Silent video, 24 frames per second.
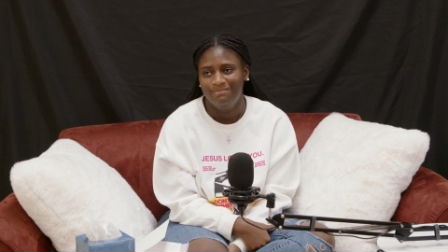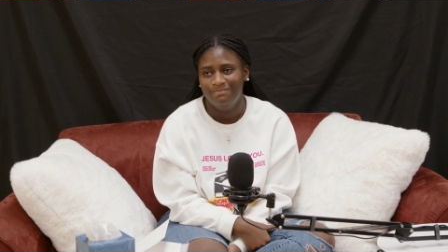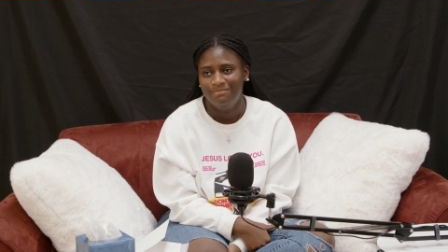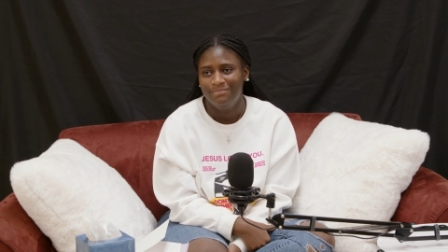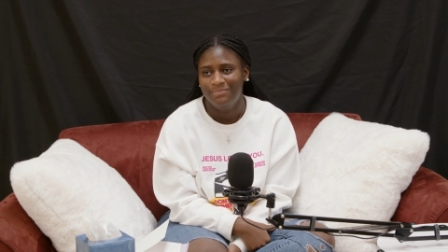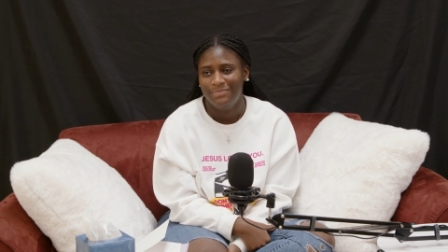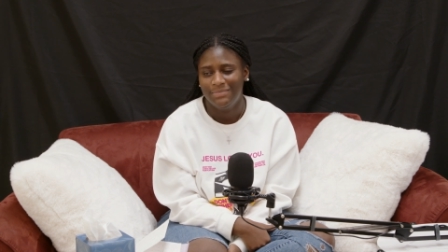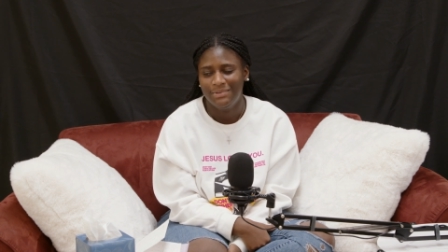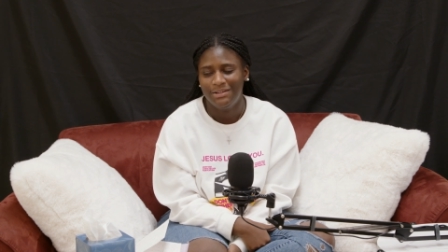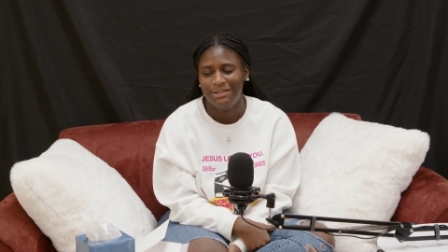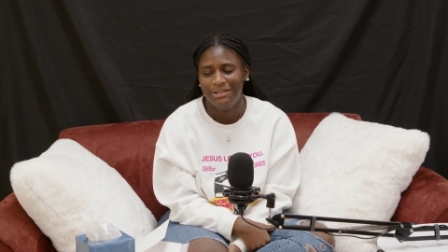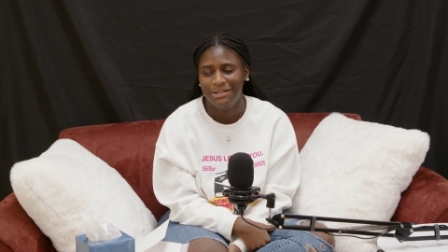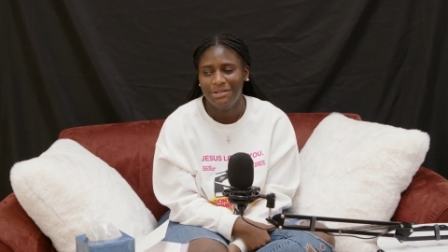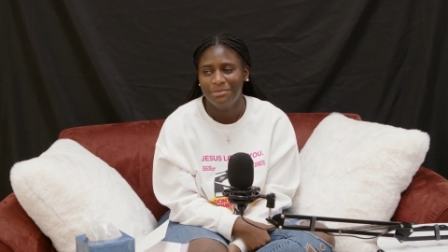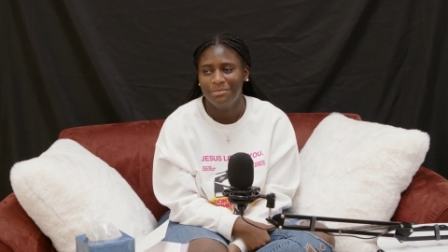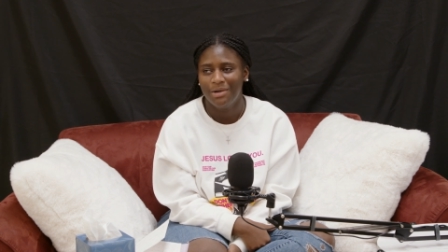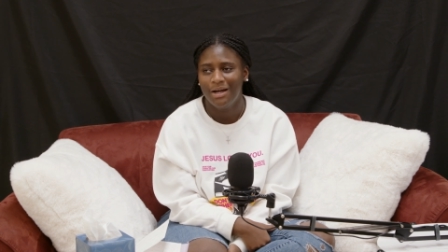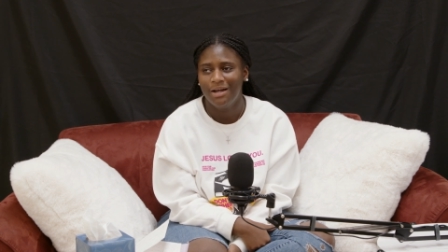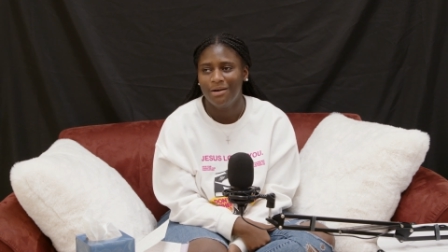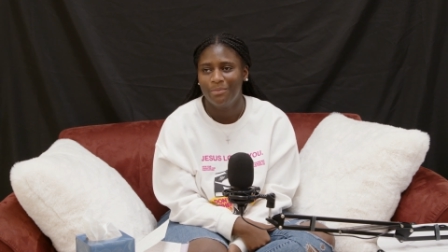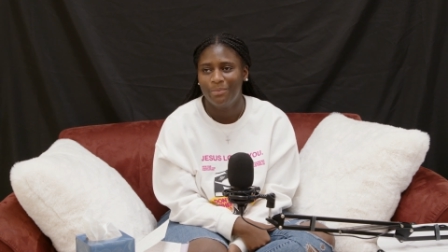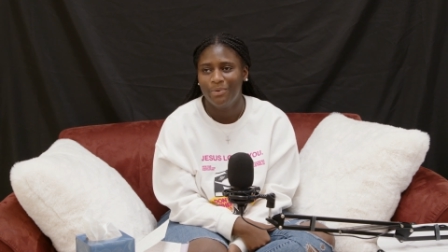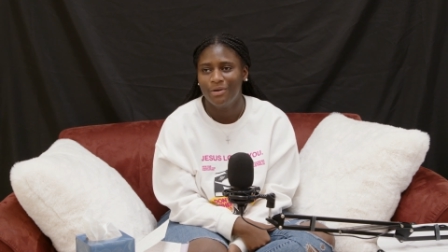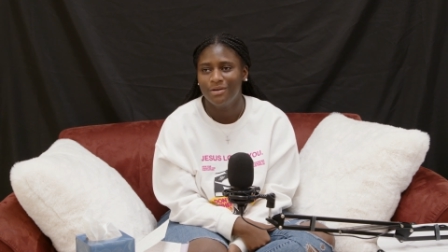the amount
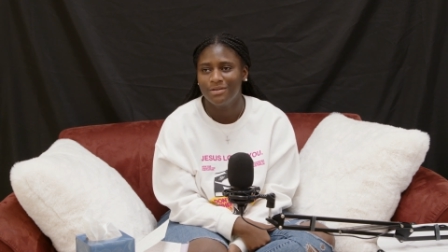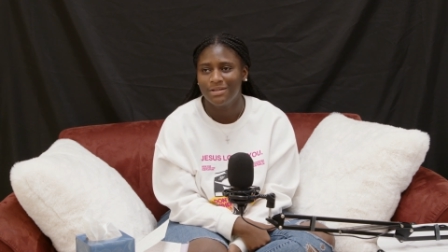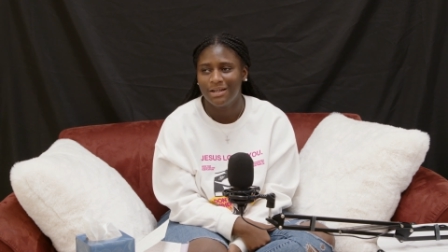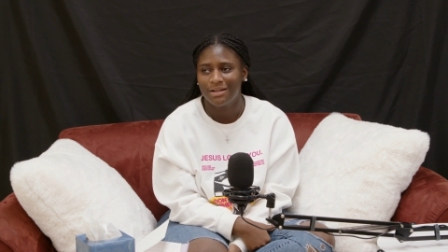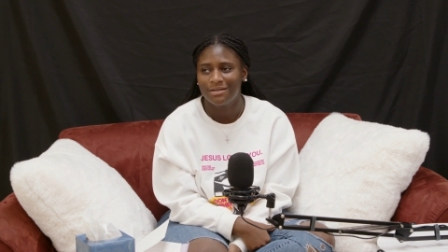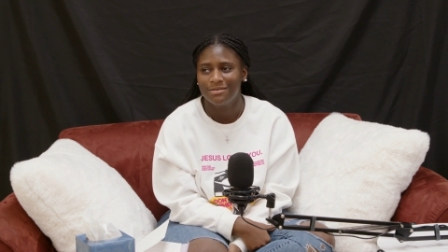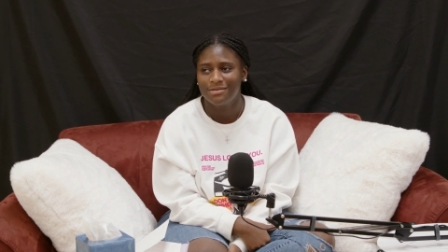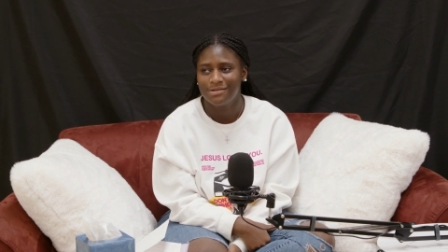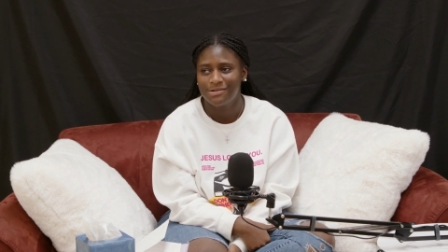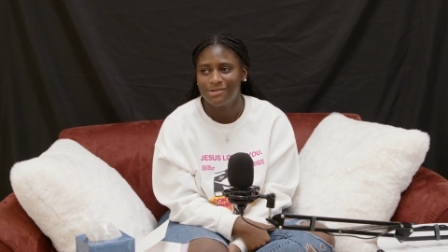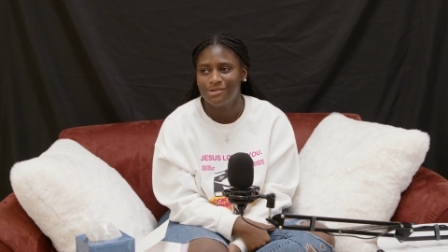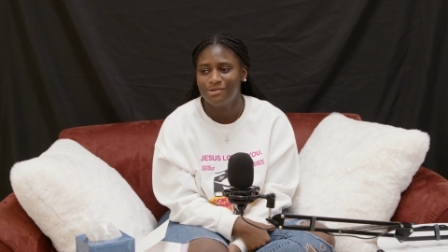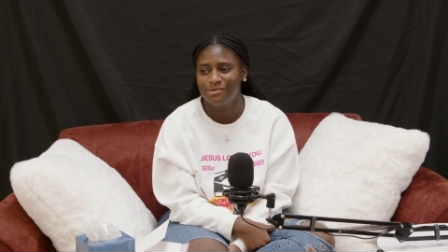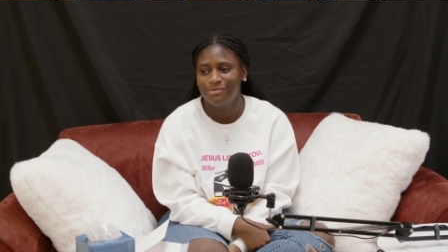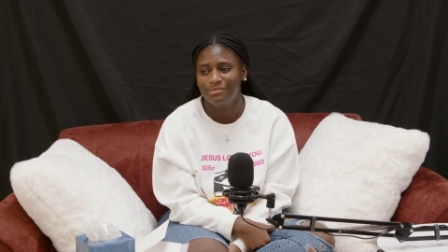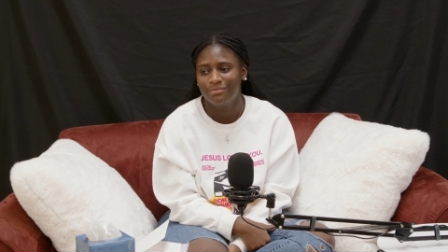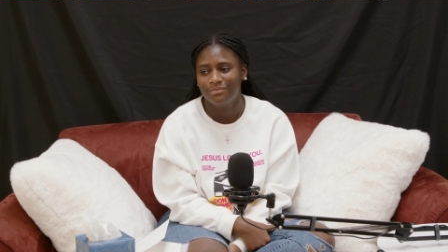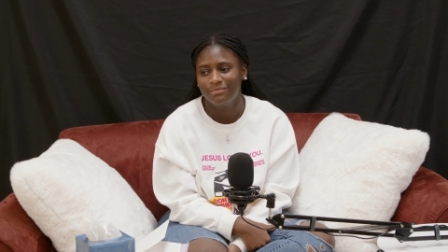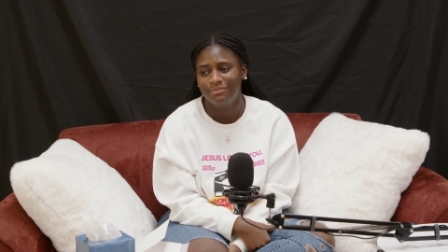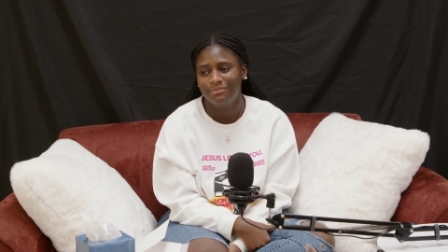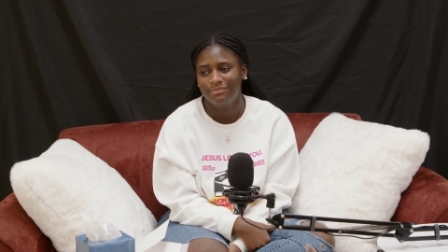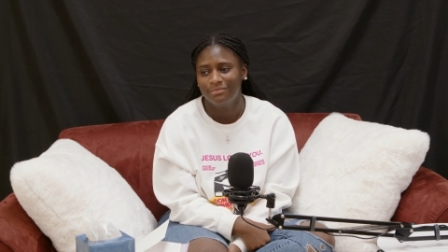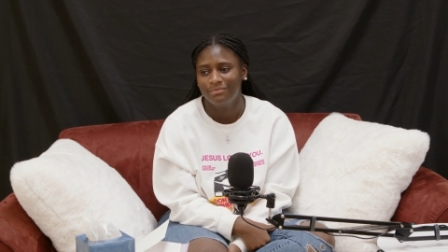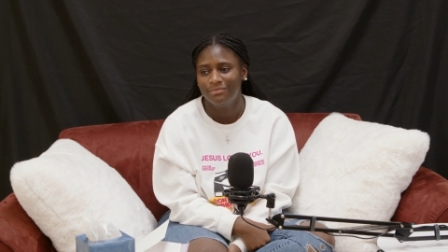of pills I consumed,
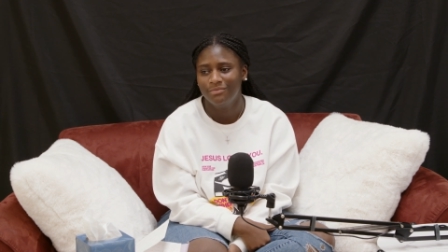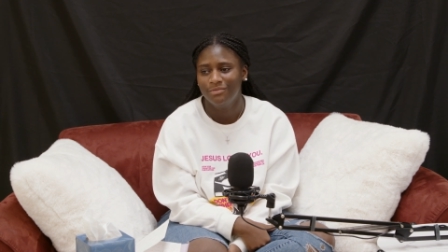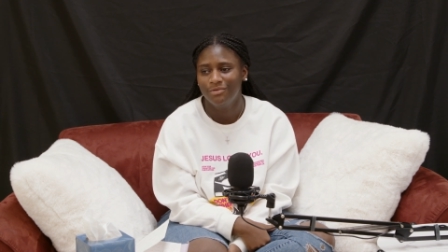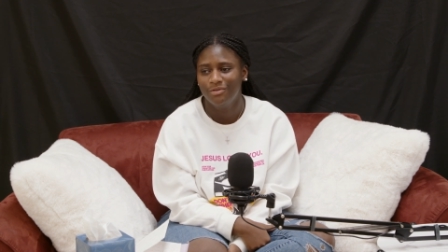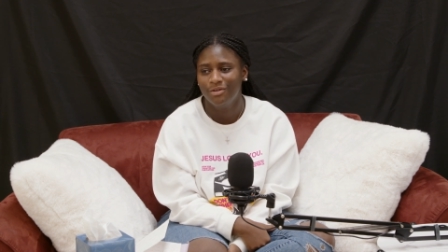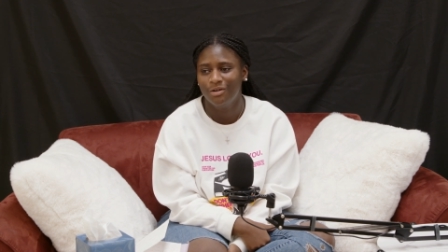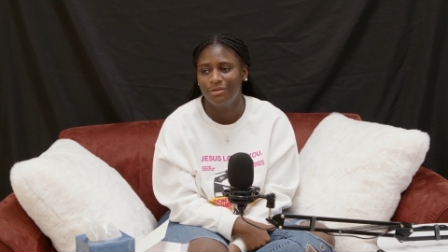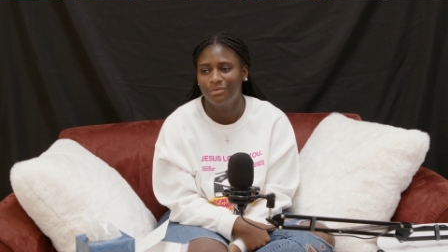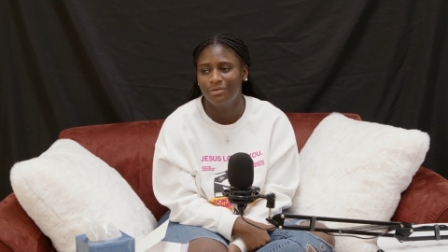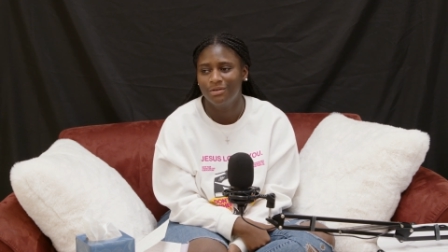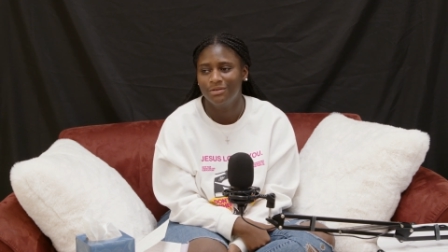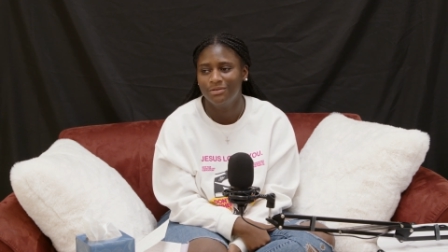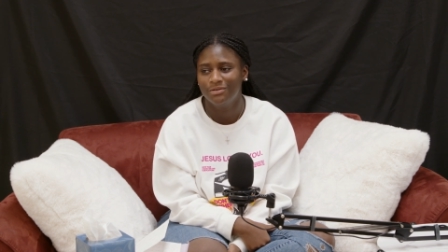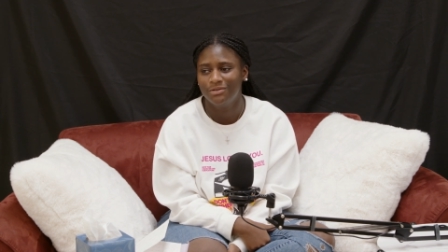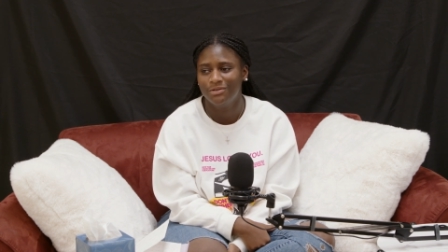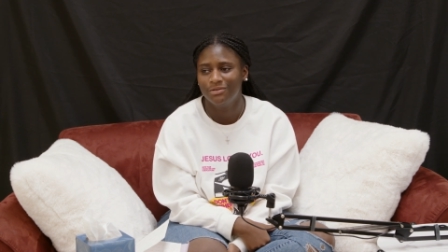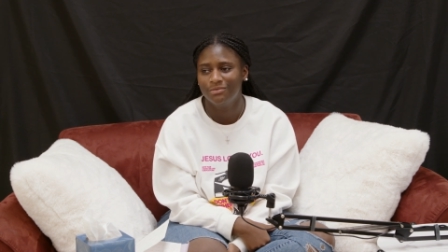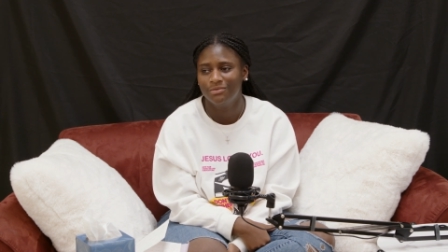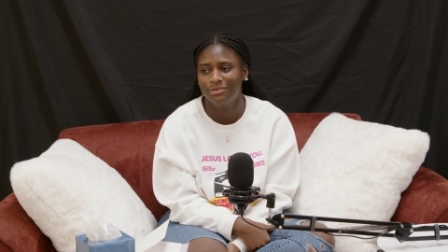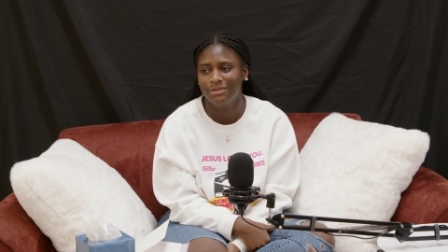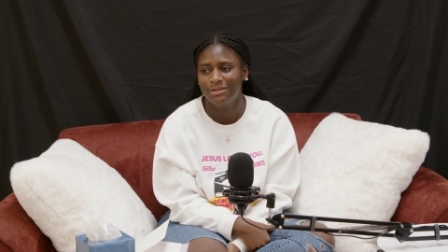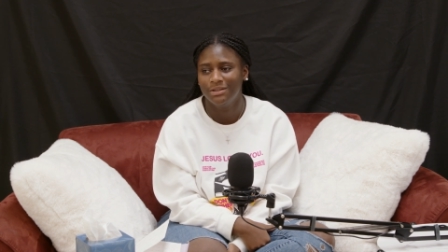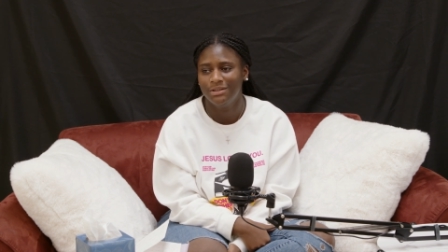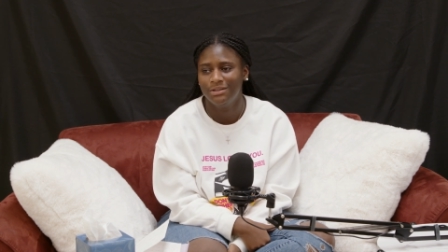no one should
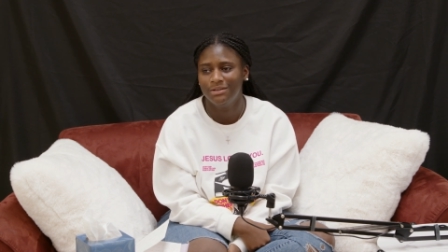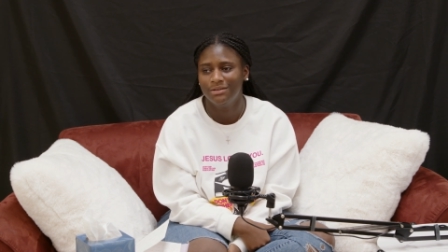really,